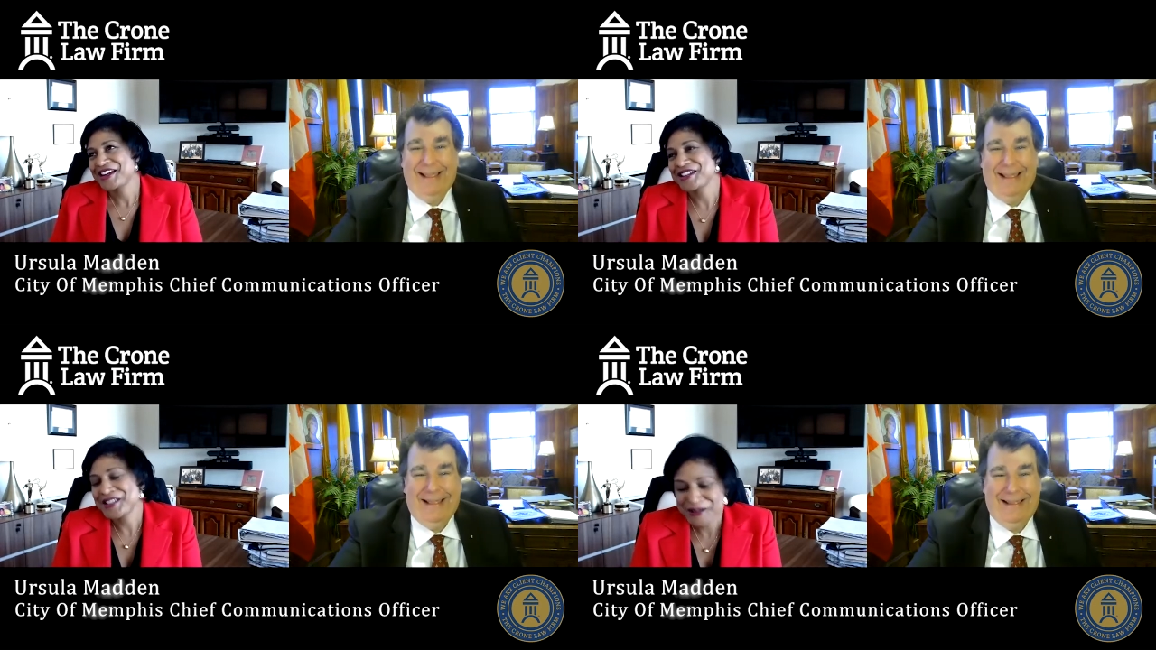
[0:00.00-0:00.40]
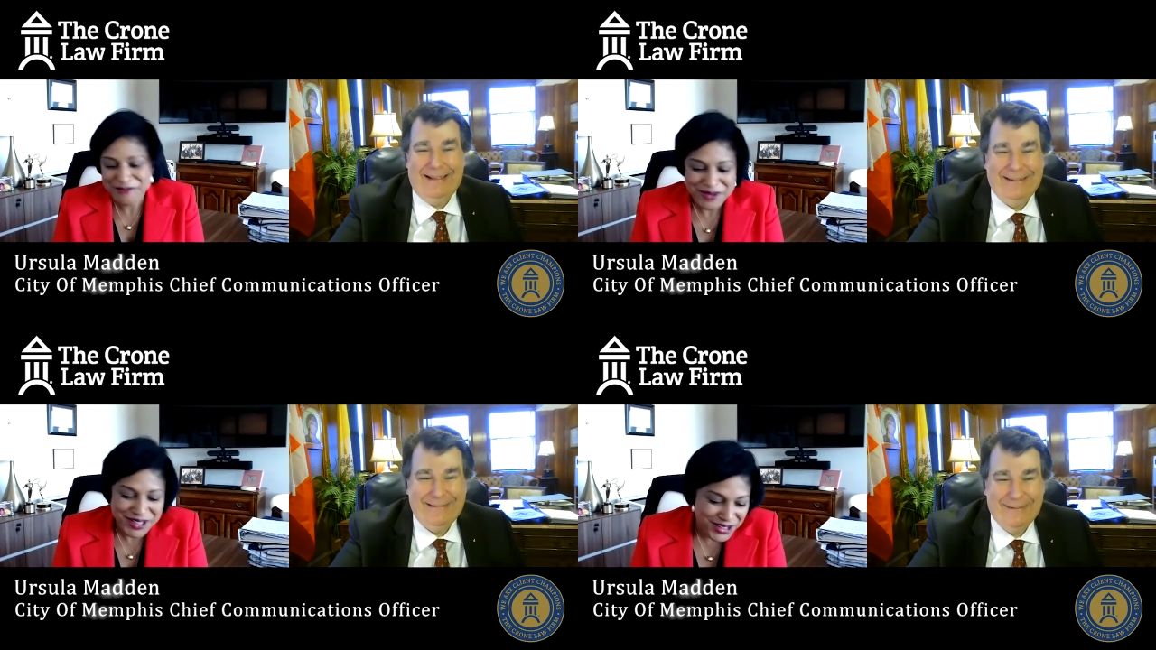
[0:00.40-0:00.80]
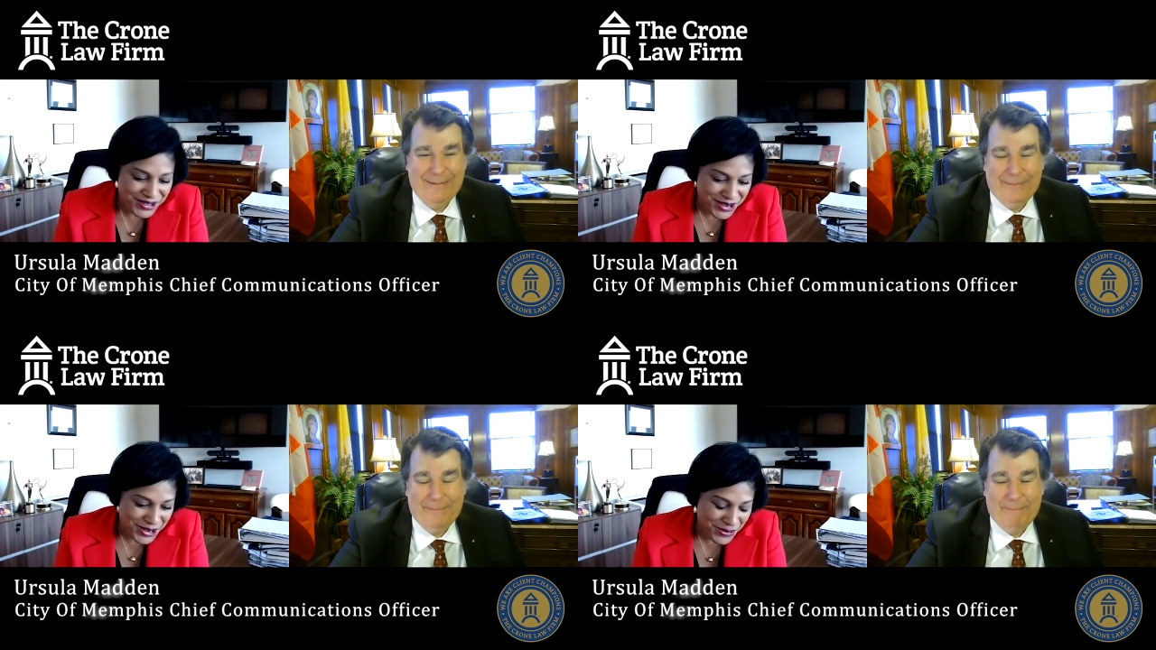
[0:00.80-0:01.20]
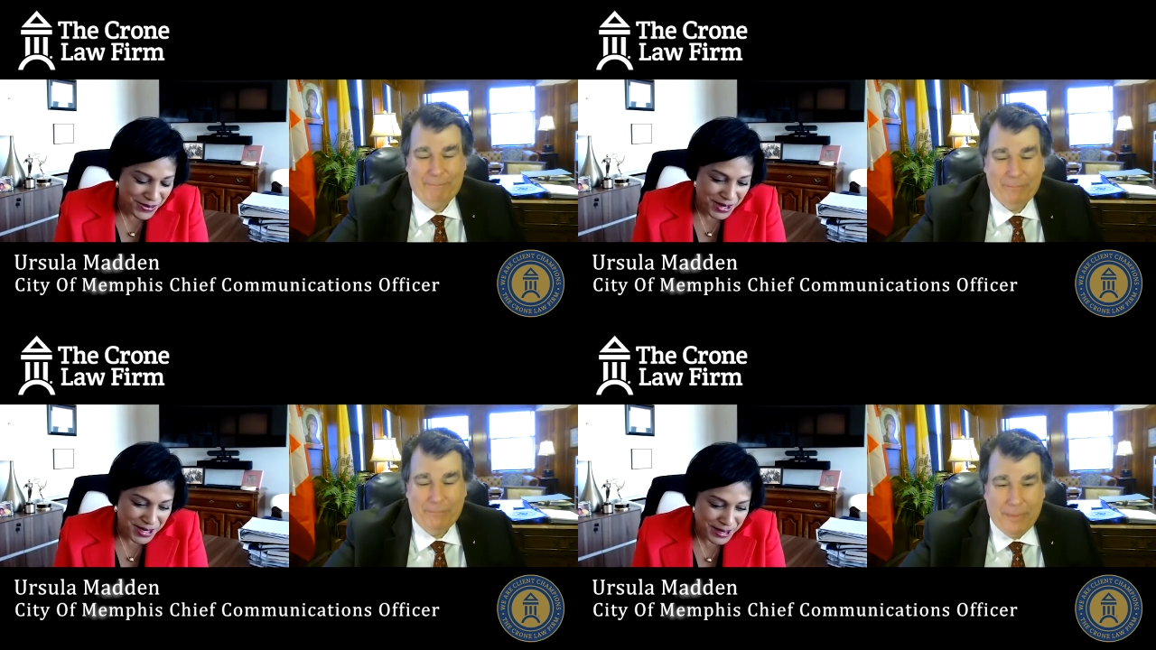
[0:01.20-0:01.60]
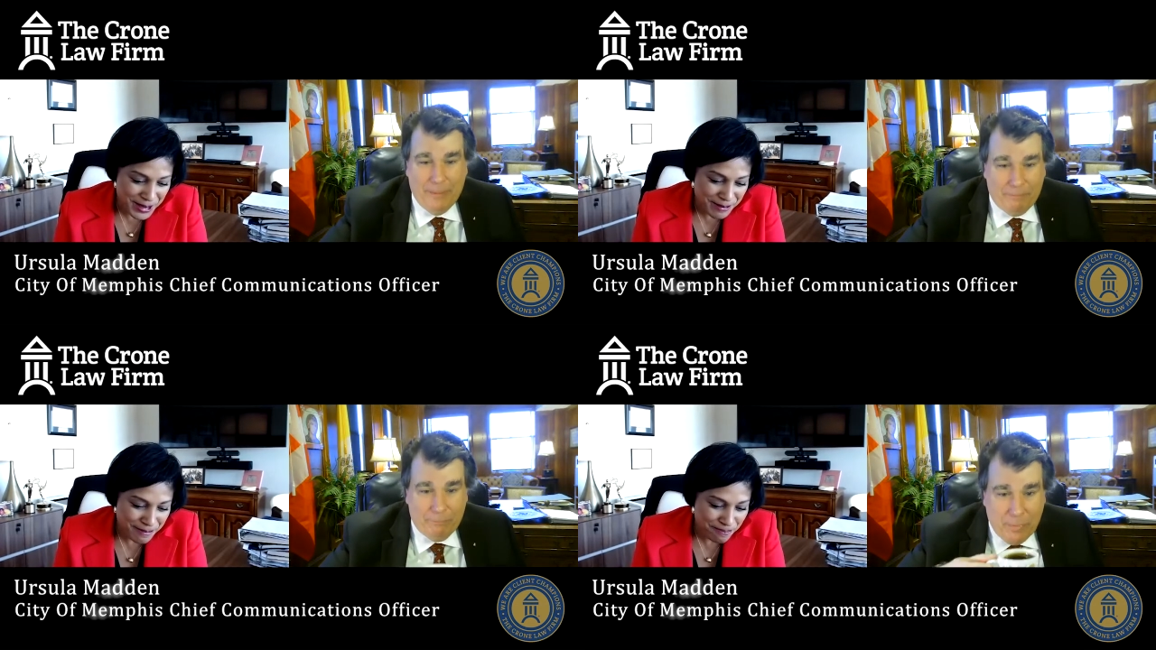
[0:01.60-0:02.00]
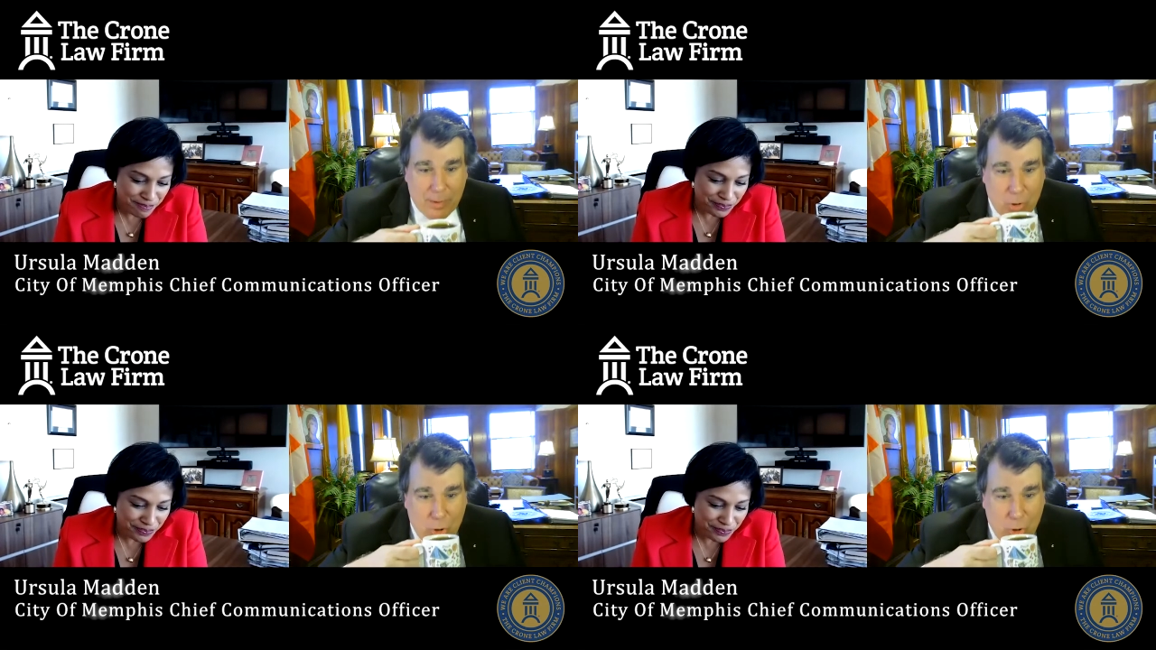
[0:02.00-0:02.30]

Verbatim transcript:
Speaker 1: Uh, you know, um,